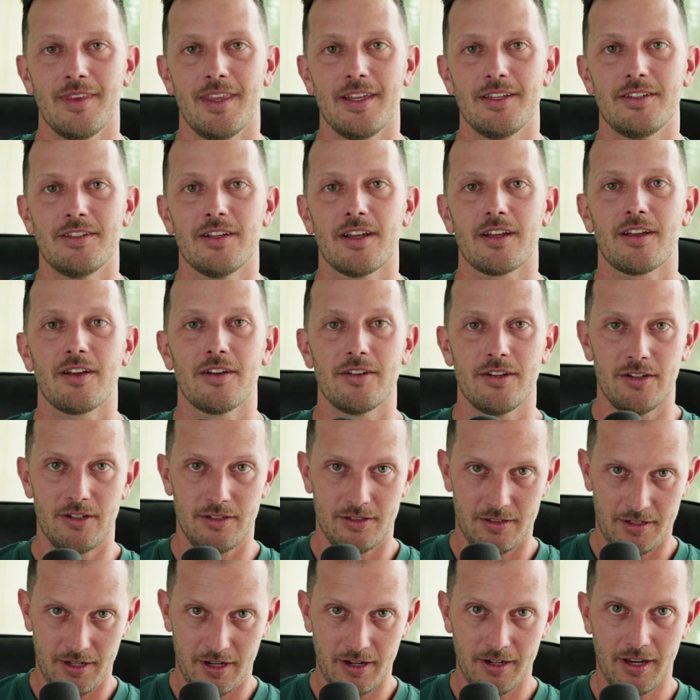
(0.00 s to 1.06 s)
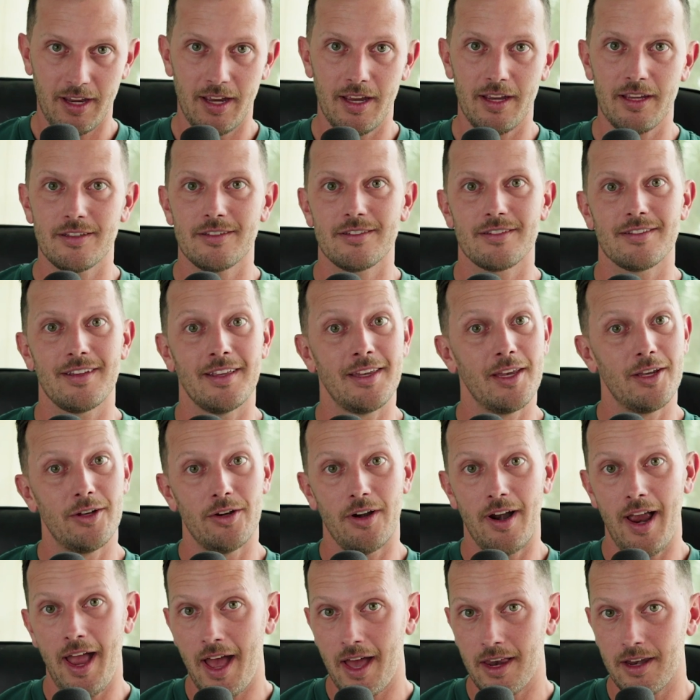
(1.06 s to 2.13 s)
They check under your staircase and in your
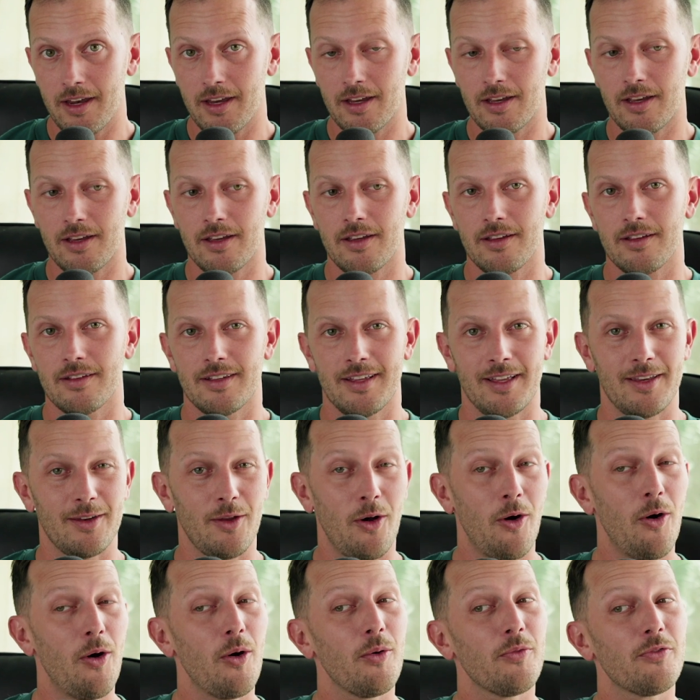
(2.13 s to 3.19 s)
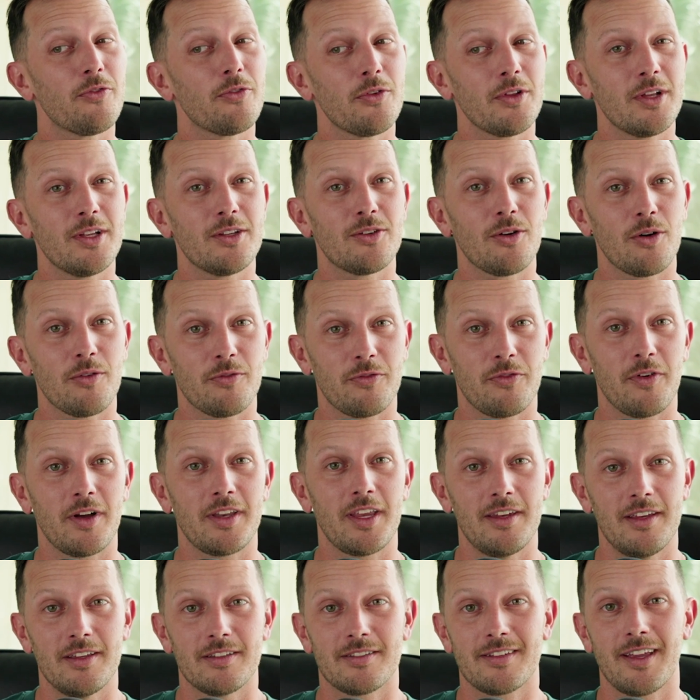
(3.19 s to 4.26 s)
attic, and hopefully don't find
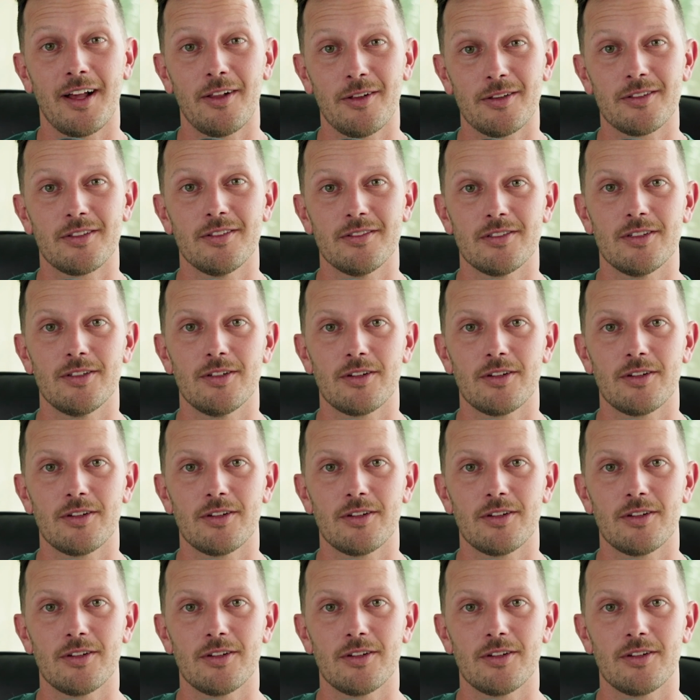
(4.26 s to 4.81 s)
any skeletons in your